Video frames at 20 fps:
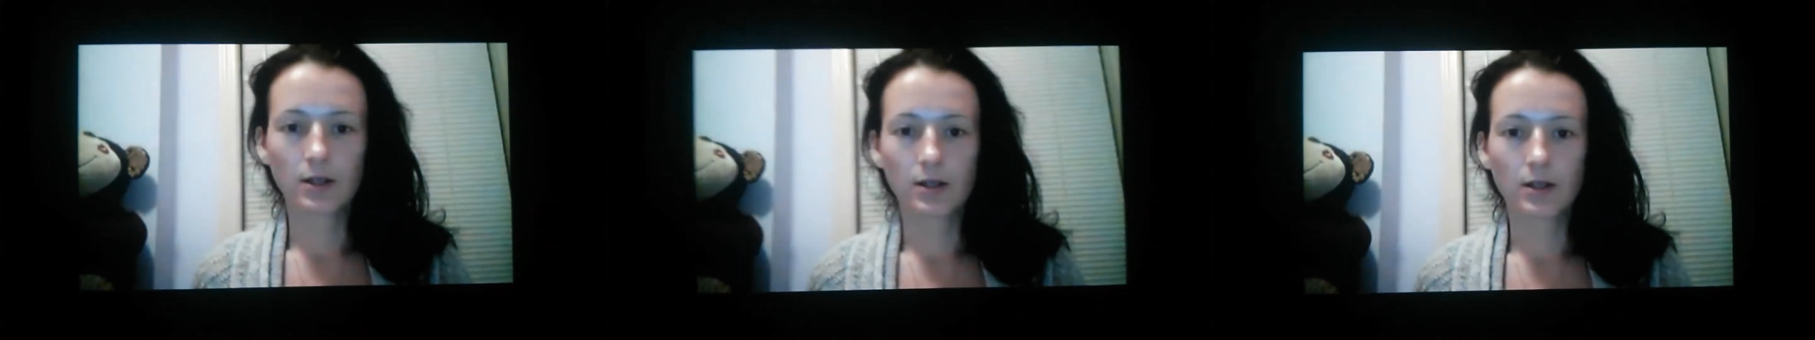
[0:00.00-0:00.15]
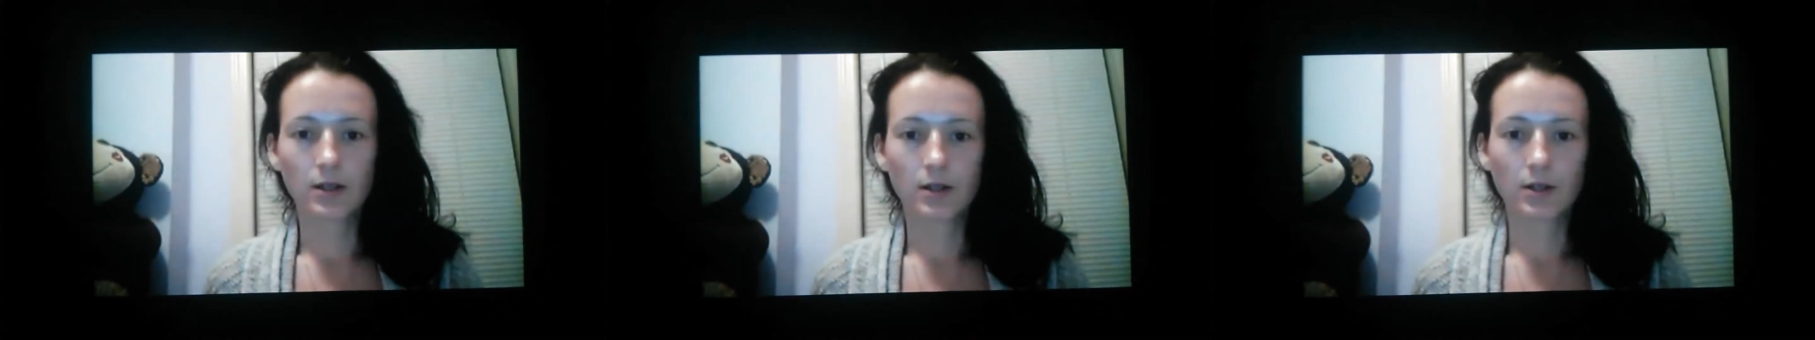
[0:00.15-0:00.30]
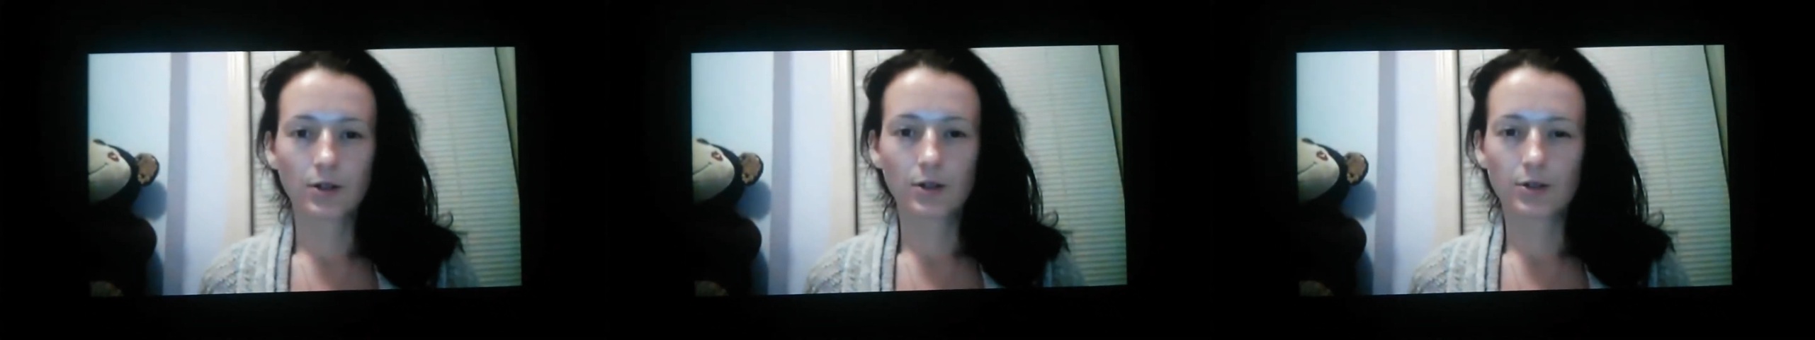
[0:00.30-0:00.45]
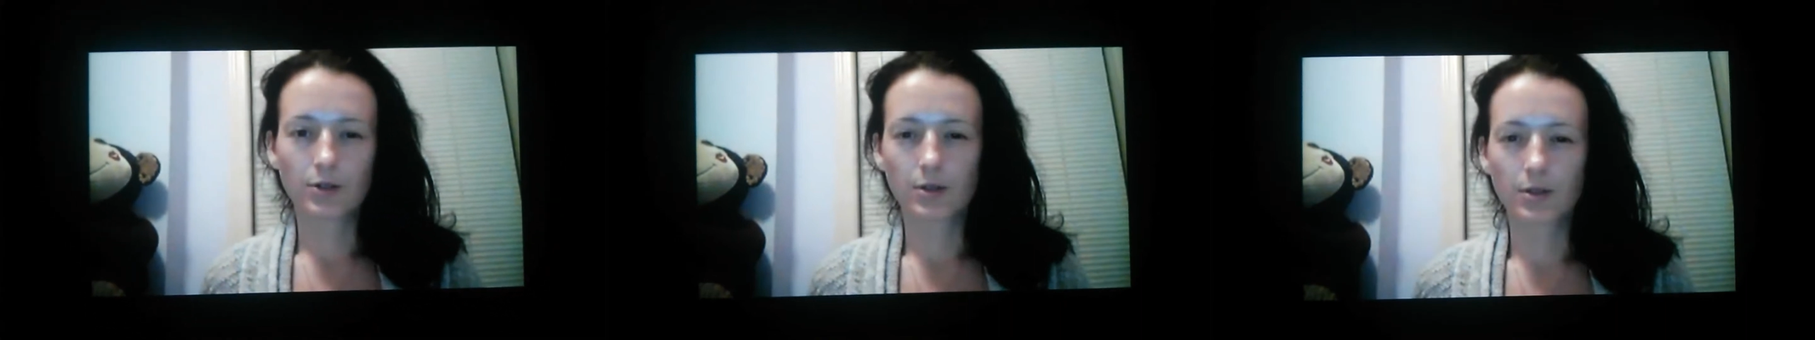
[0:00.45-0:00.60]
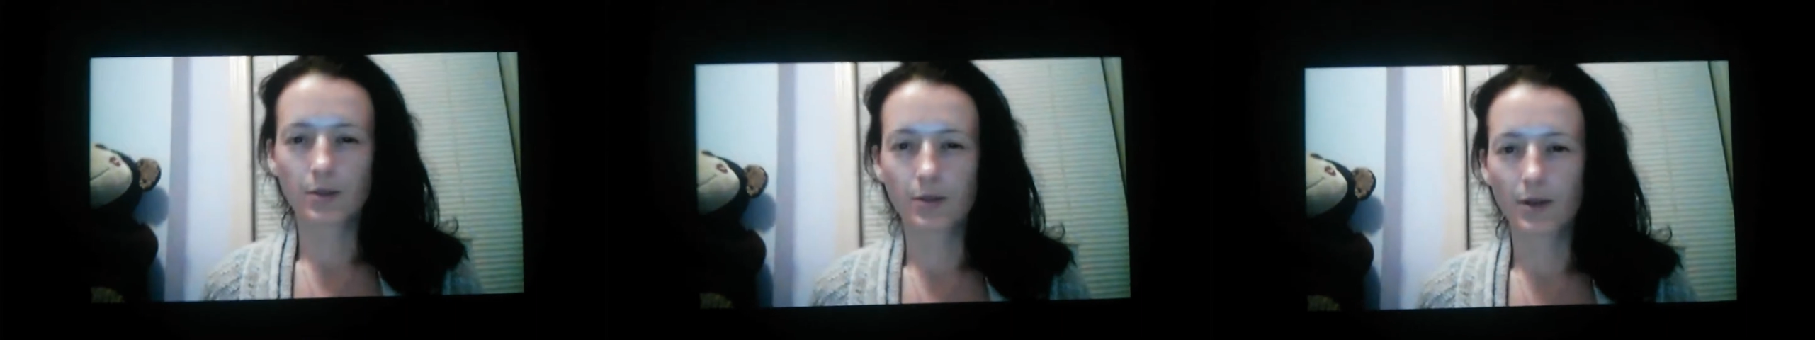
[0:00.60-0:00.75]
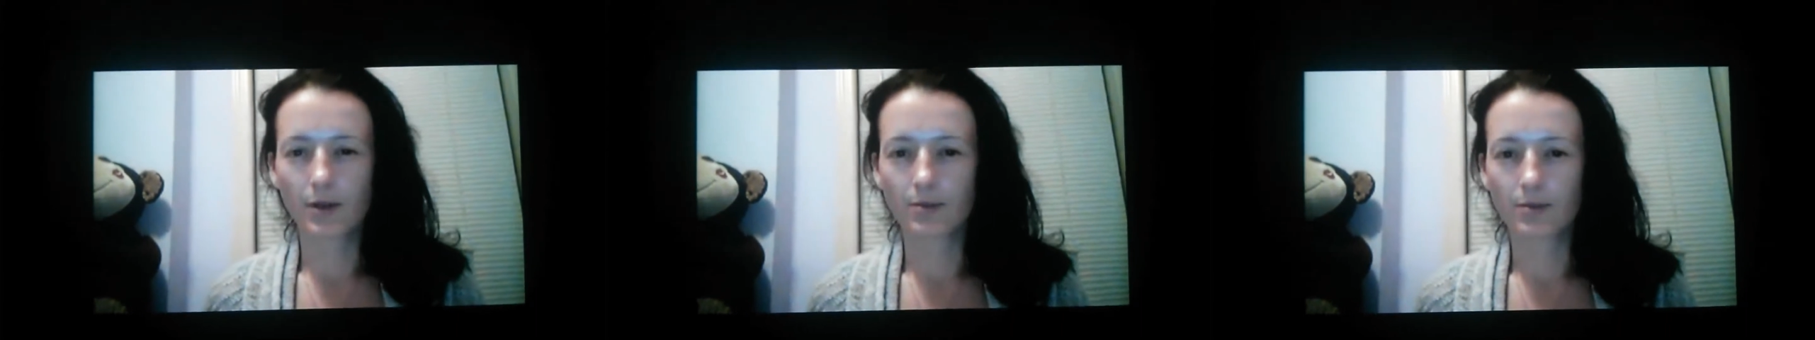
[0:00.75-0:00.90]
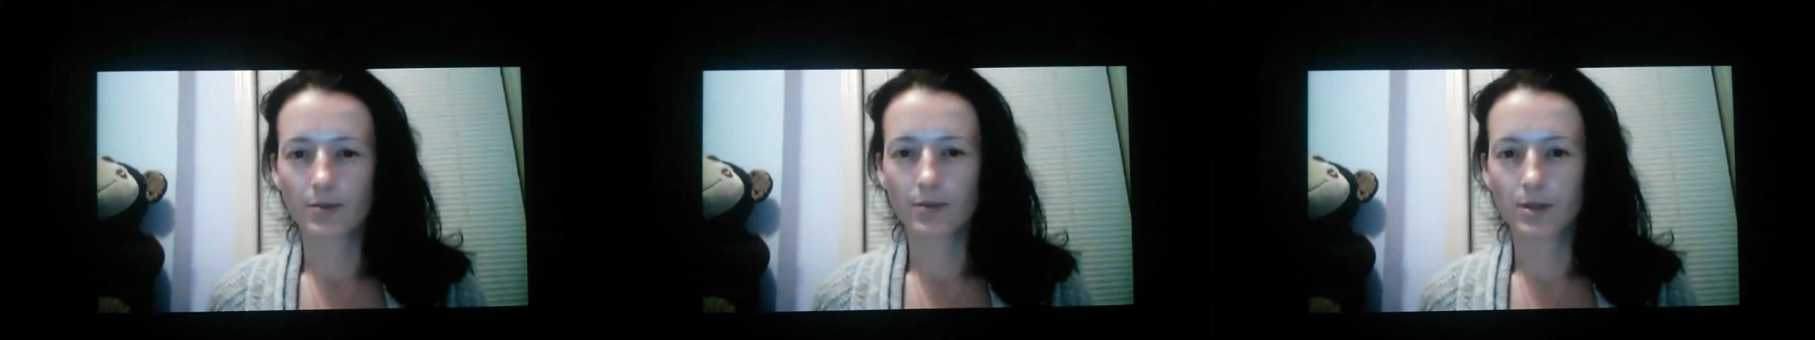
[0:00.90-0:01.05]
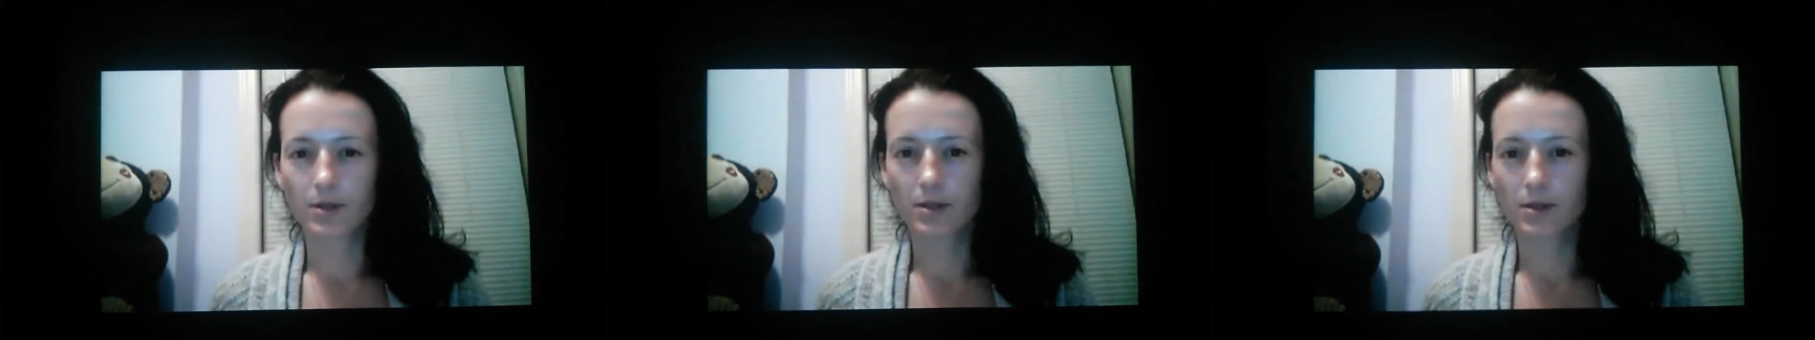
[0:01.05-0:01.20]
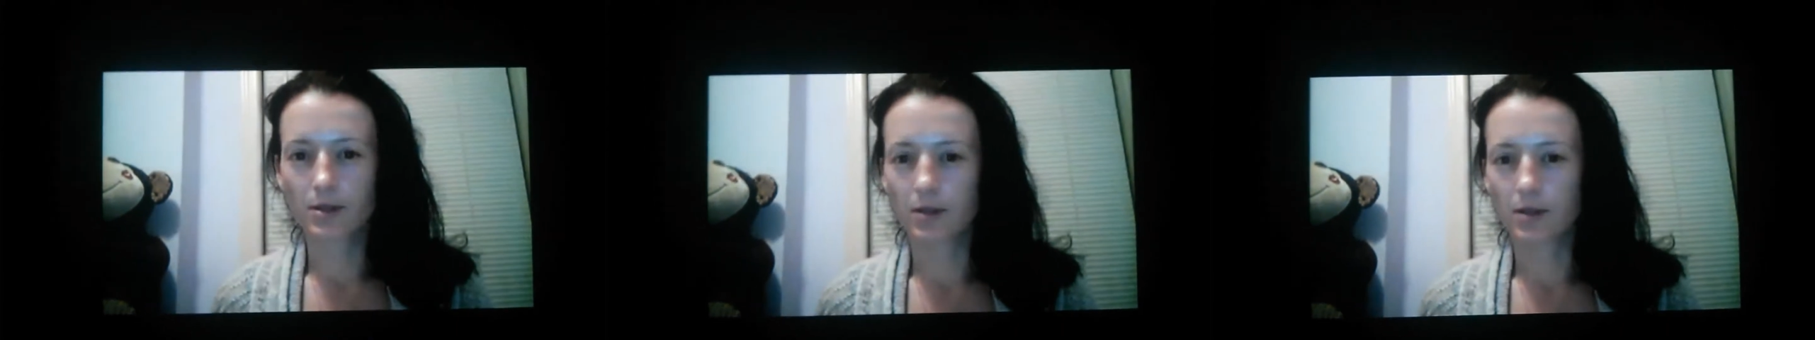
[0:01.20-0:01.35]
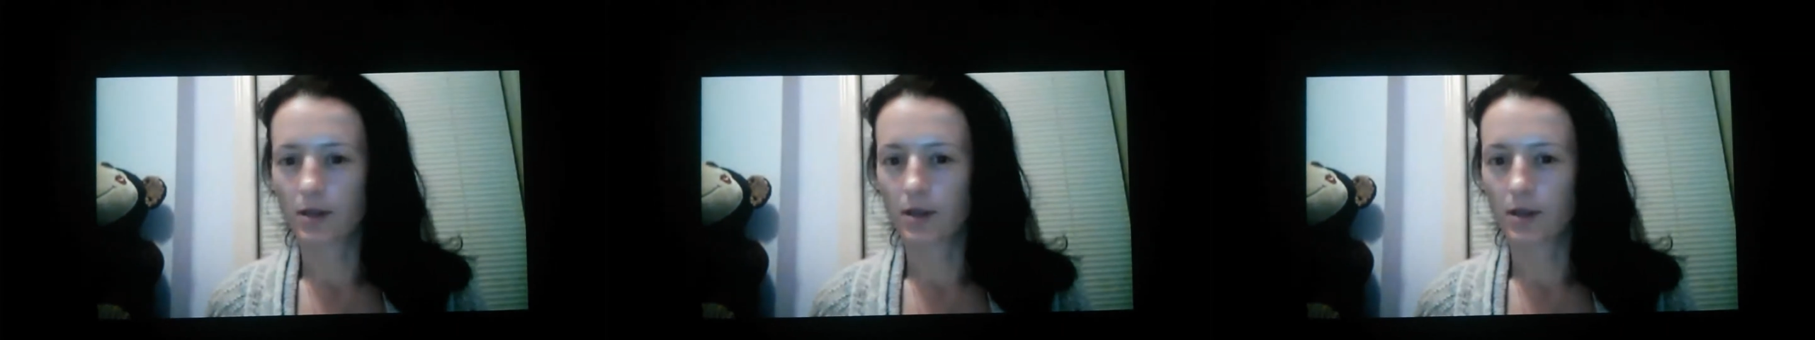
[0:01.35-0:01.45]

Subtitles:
sometimes